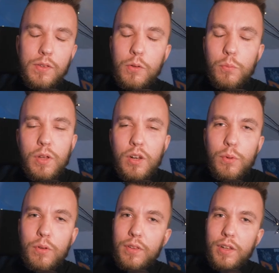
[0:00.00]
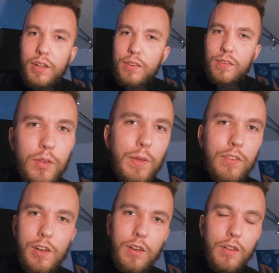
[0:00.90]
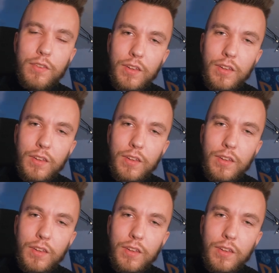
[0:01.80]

so minimal that it's basically not